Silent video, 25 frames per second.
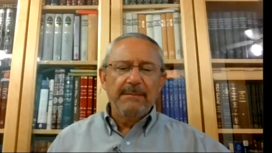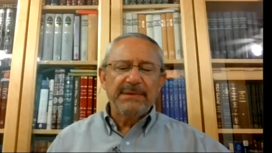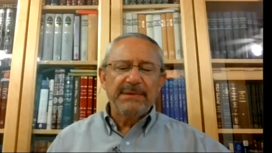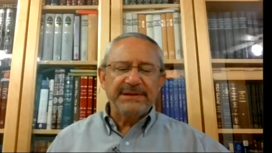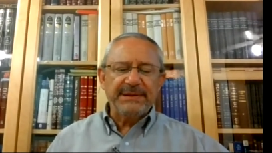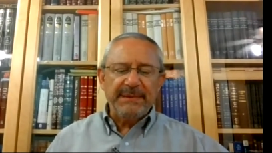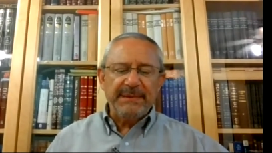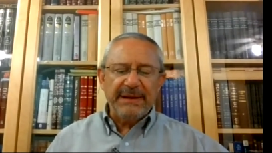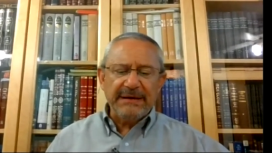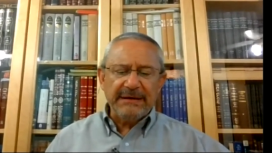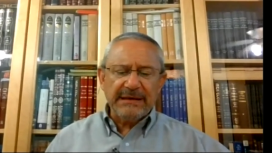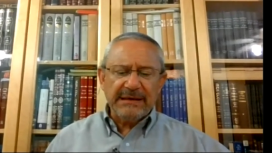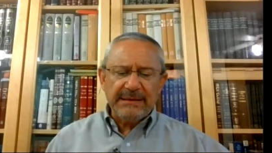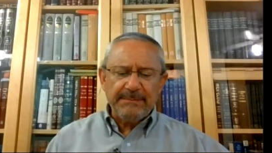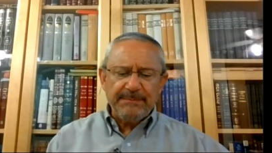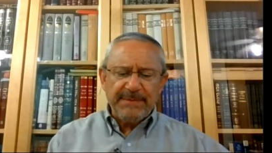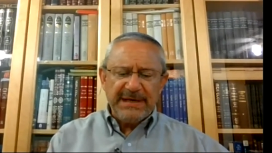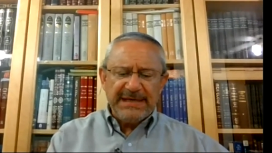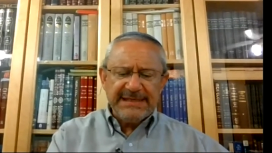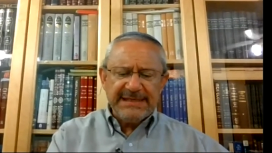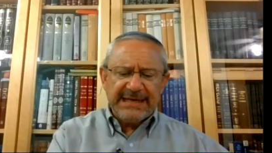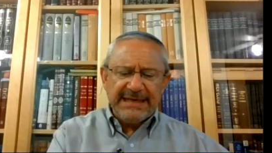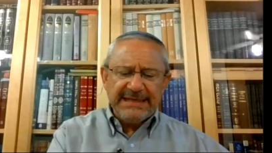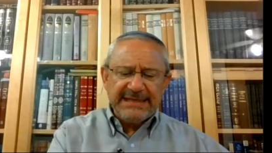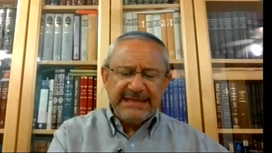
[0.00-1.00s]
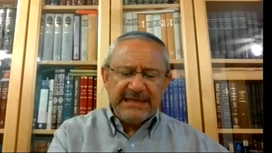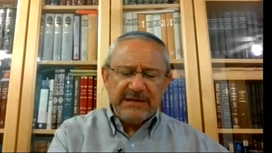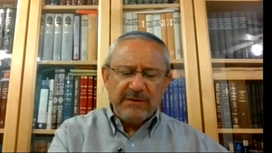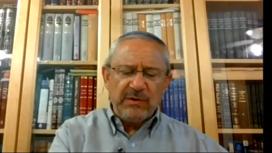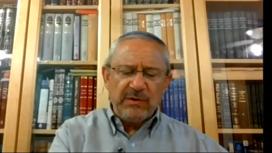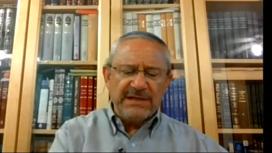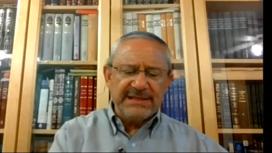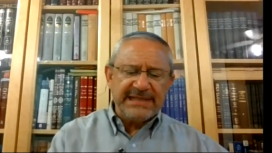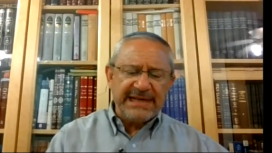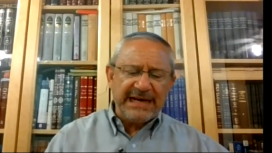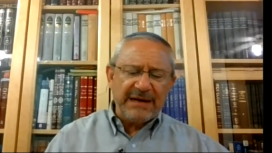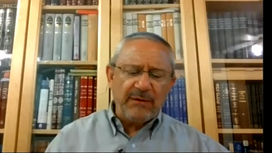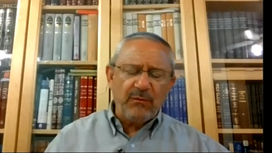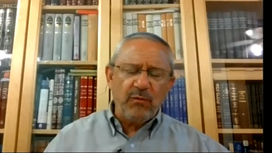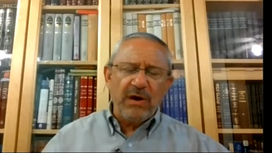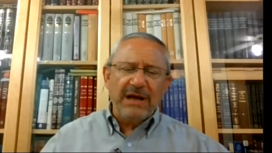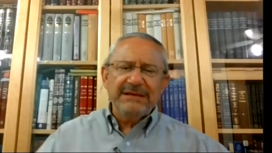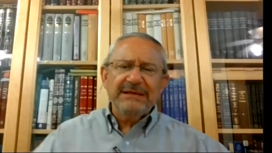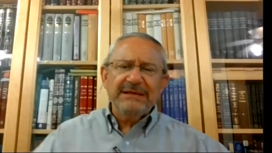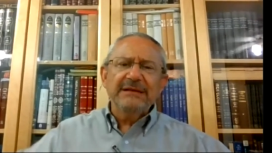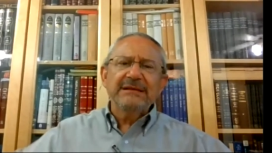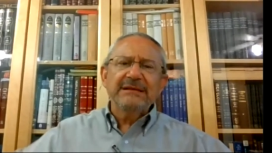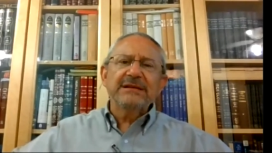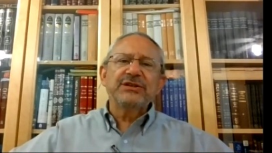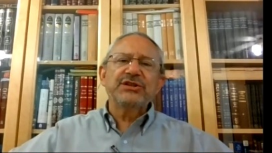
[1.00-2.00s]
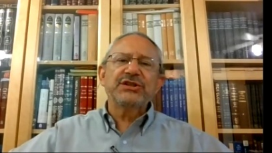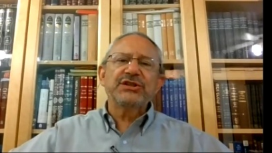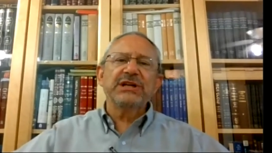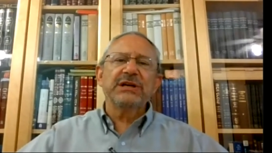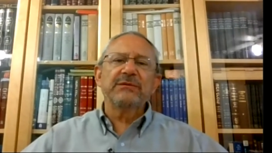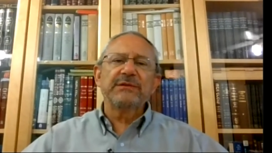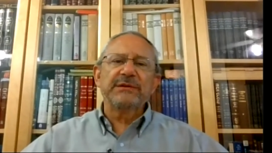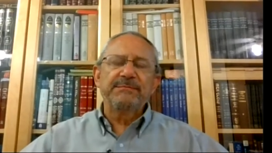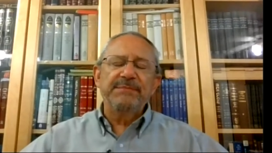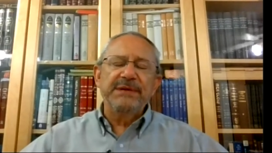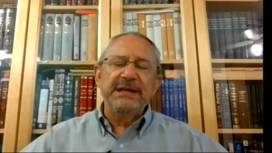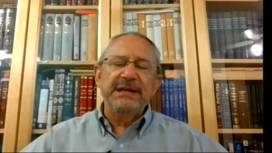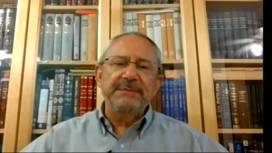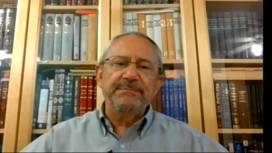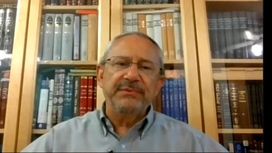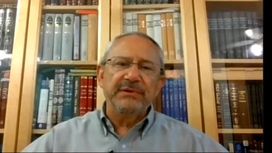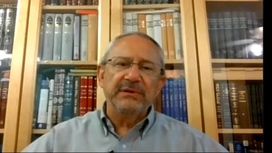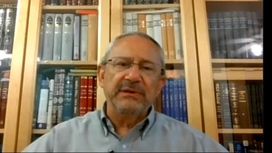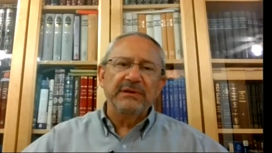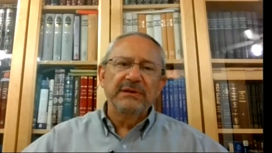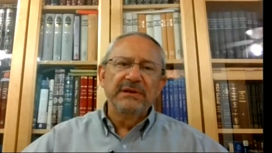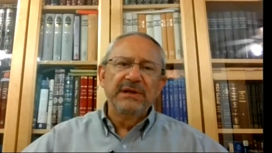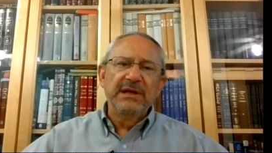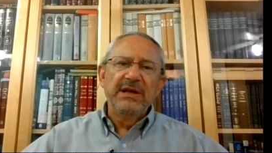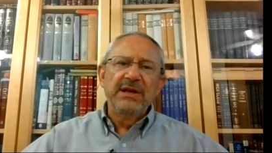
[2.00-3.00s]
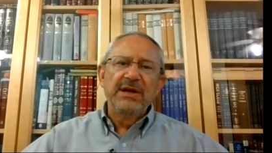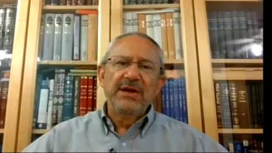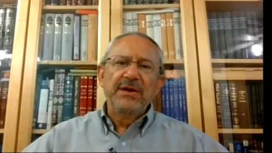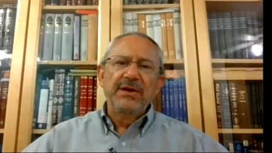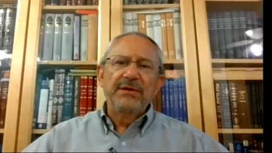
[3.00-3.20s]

But the basic idea was that I wanted to share with people